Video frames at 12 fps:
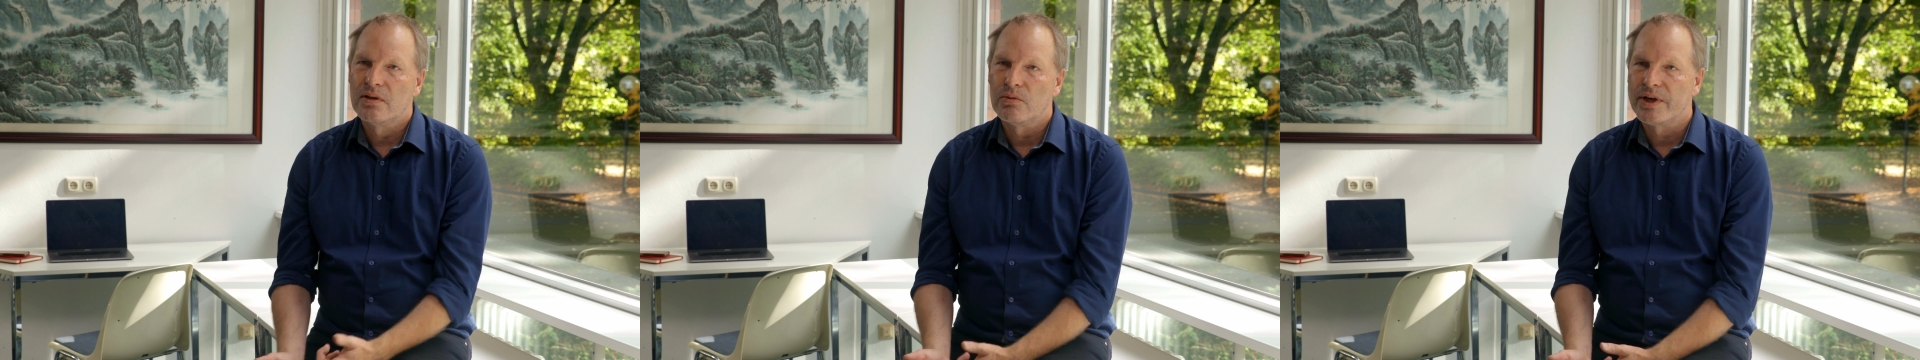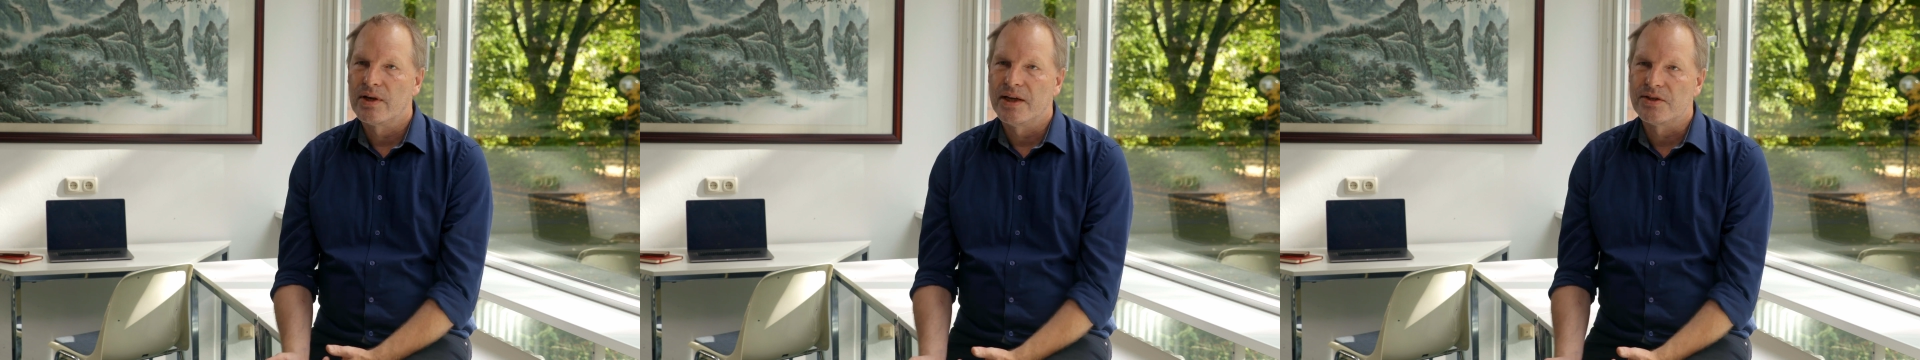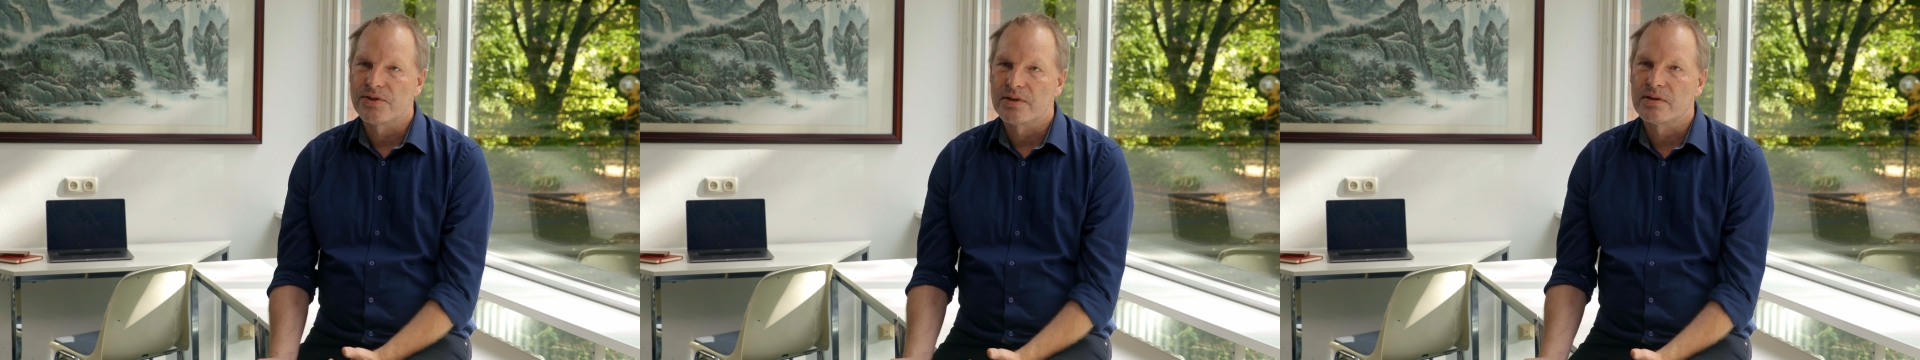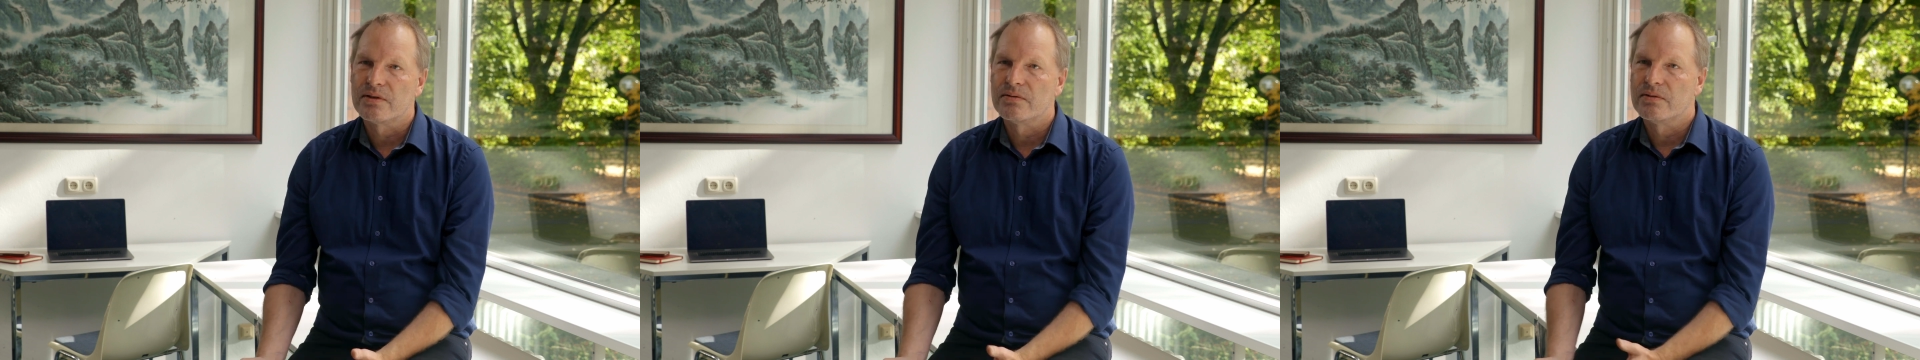white
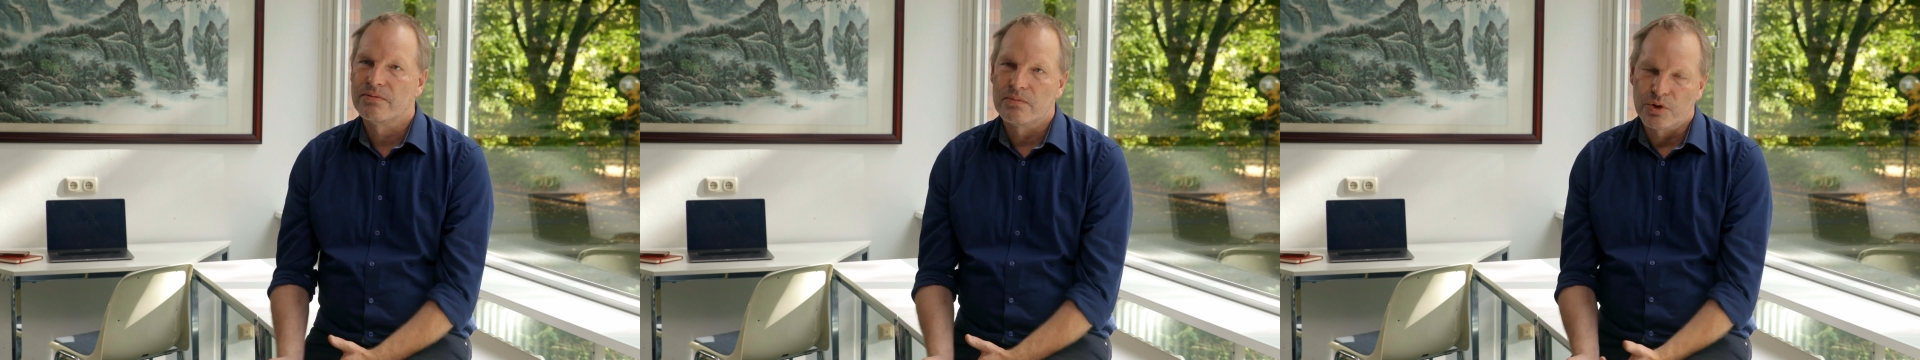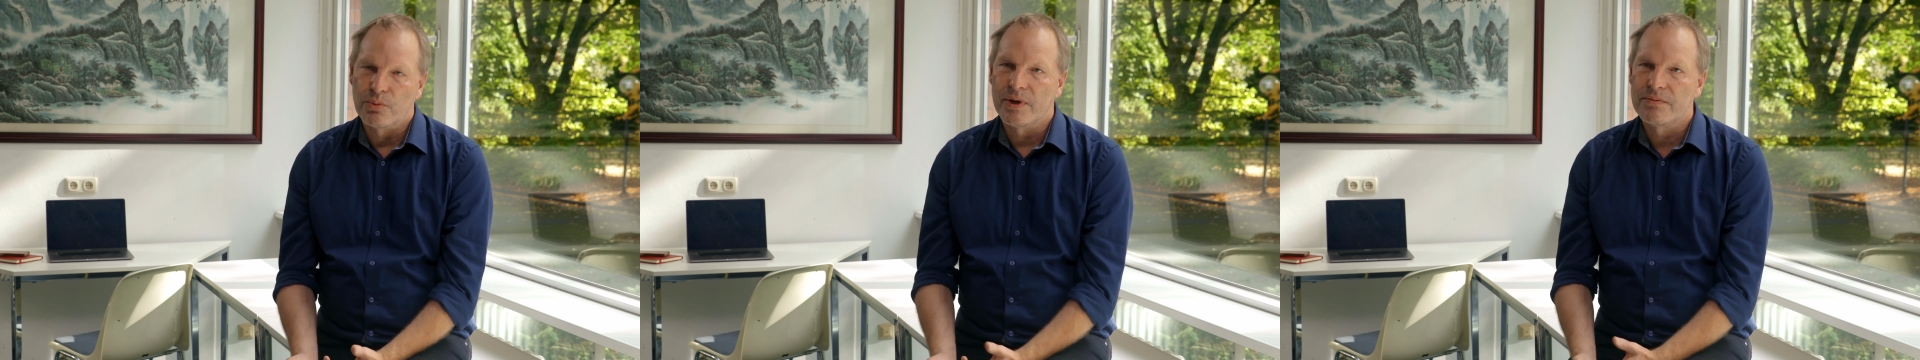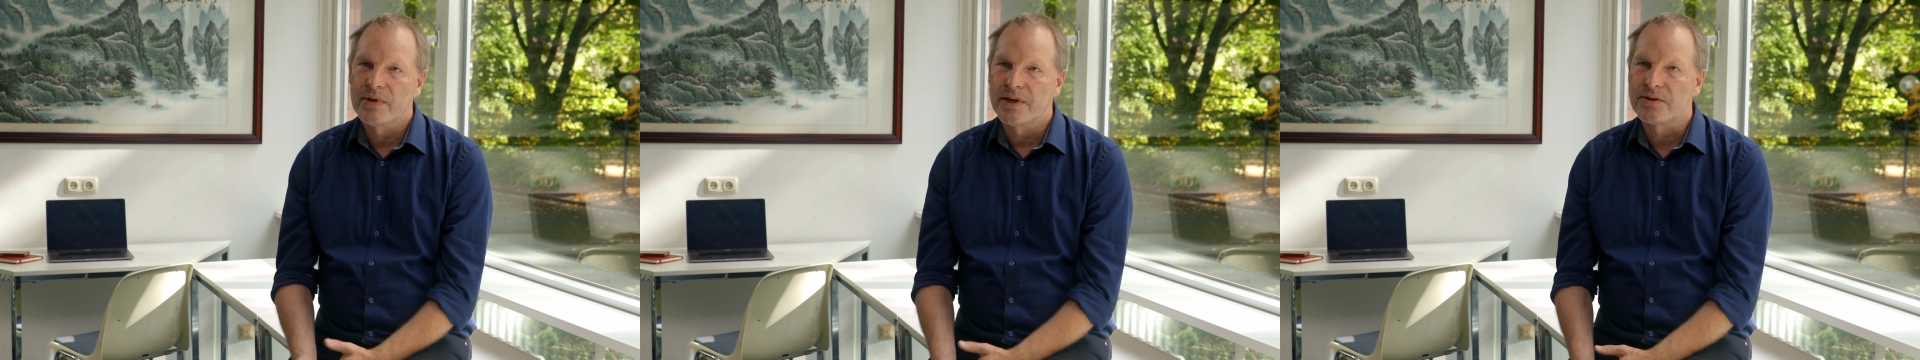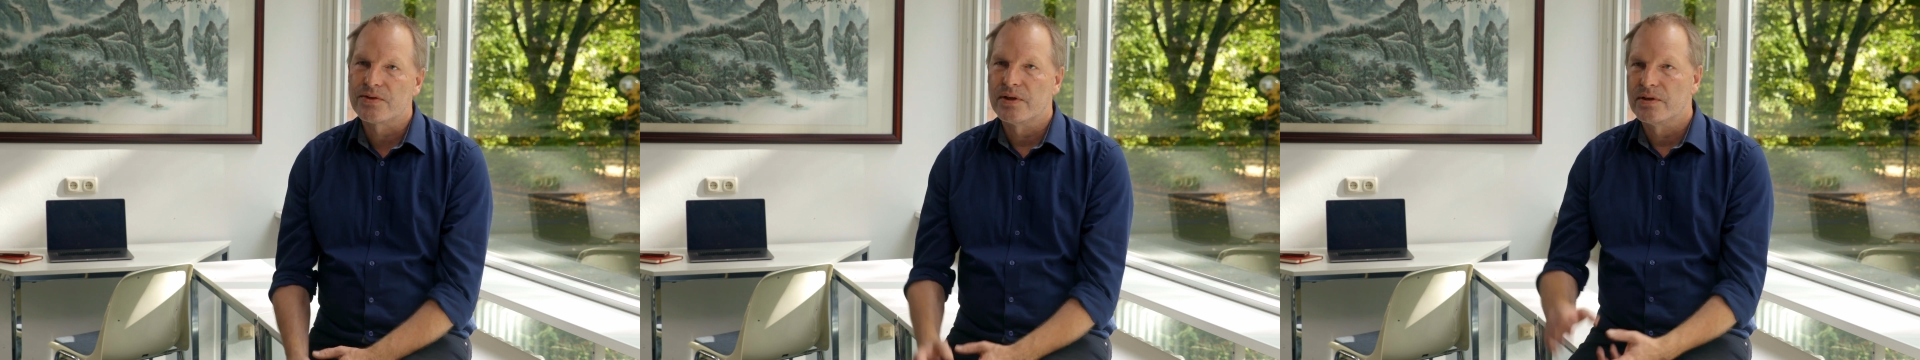laser,
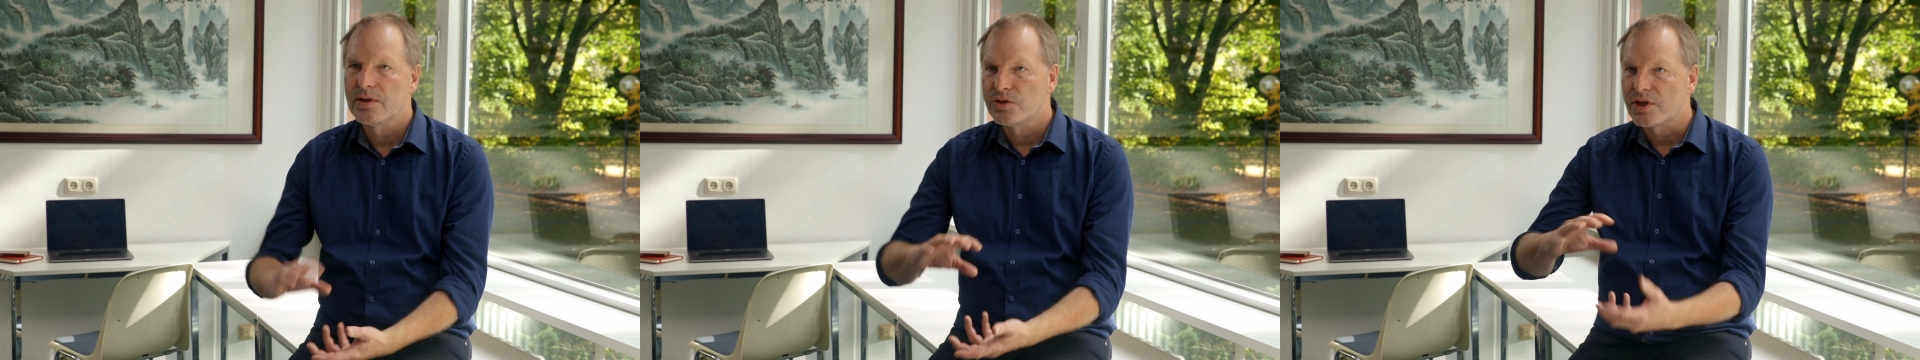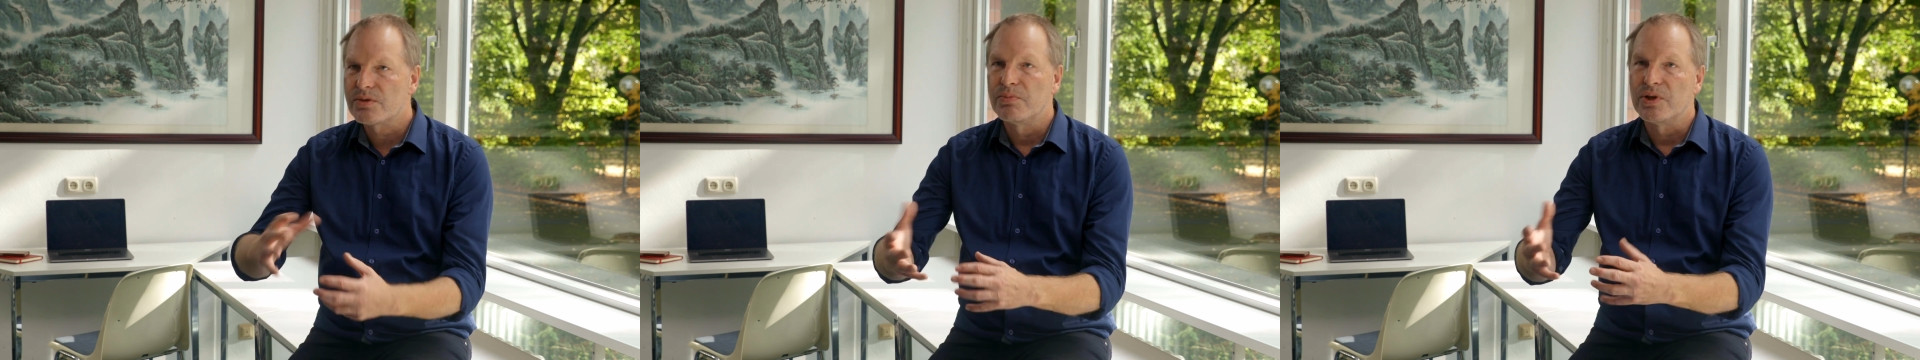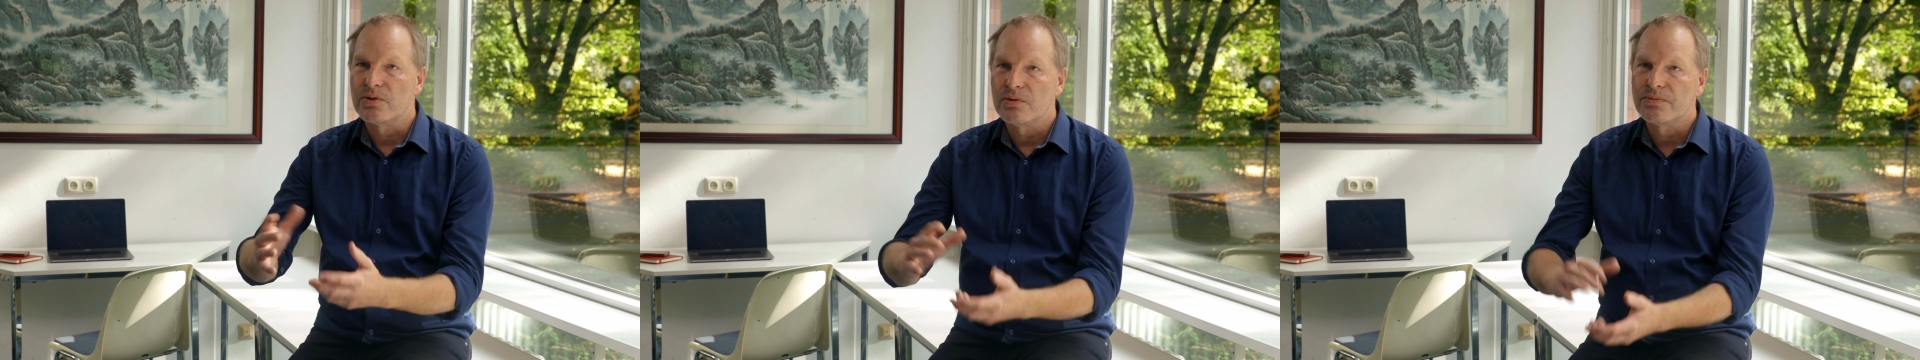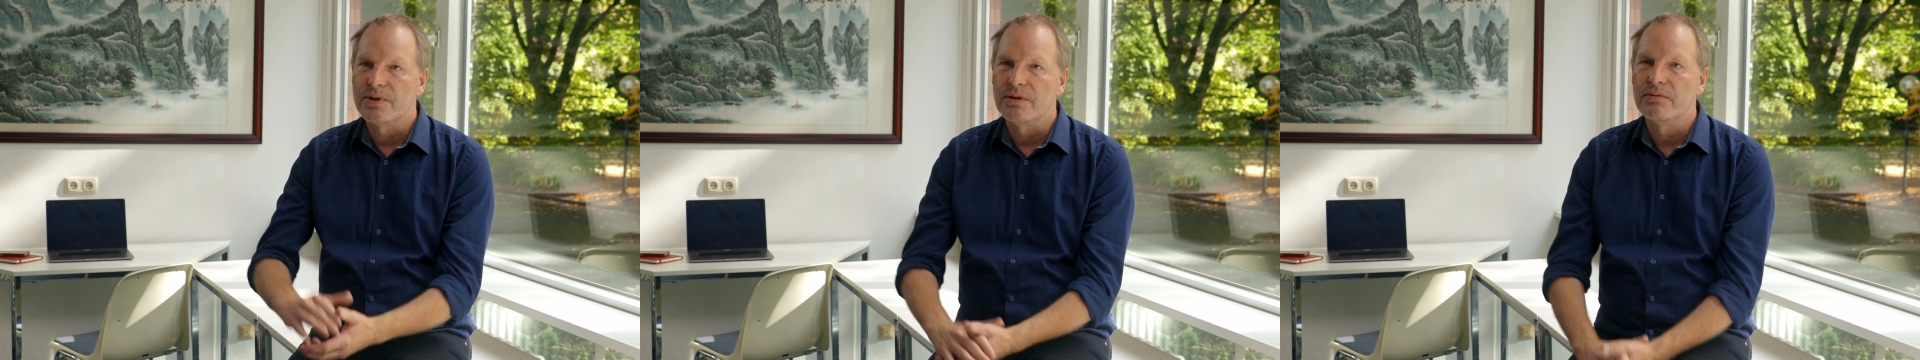wavelengths and adjustment
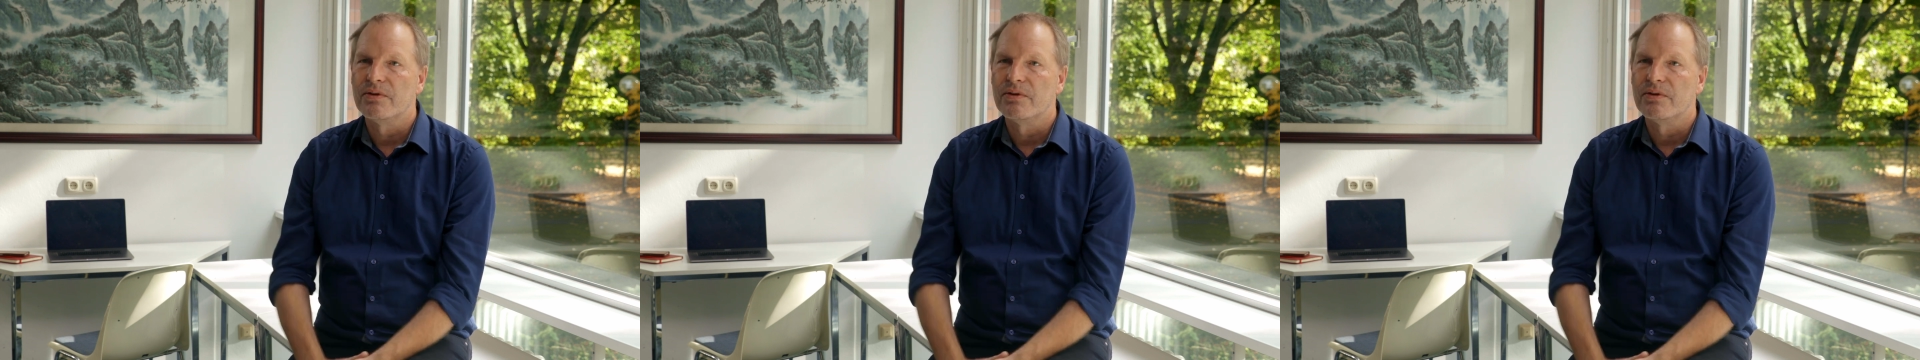of the